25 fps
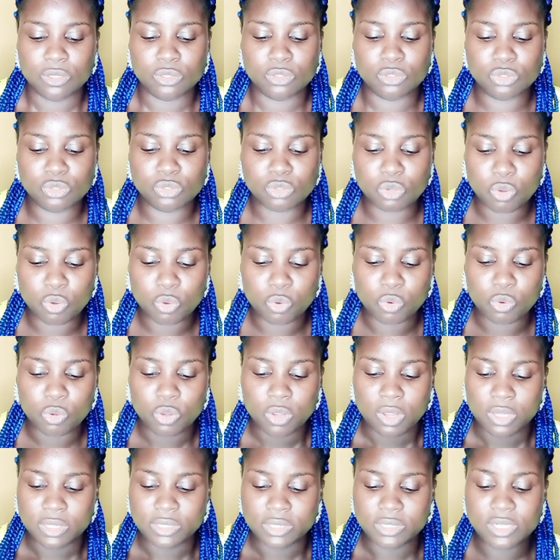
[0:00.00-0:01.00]
So
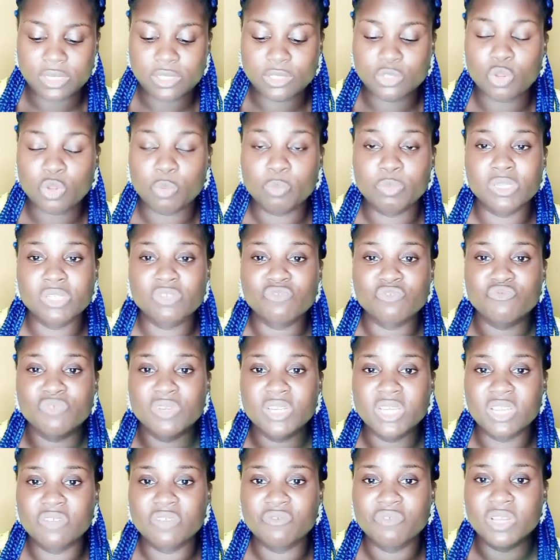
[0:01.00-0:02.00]
this soap is
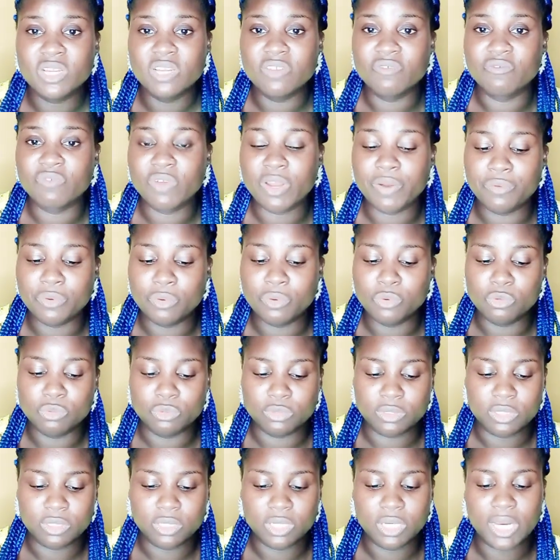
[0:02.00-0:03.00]
really really very
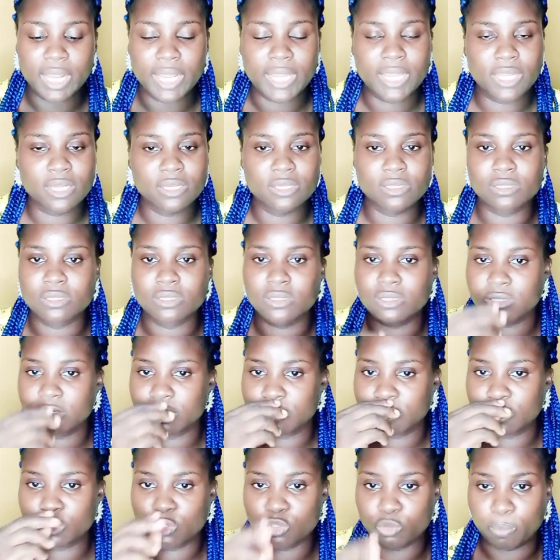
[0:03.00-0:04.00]
good. Like,
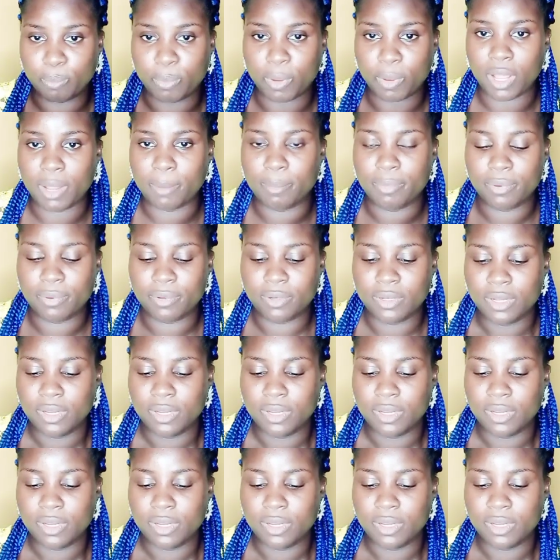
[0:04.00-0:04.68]
it's superb.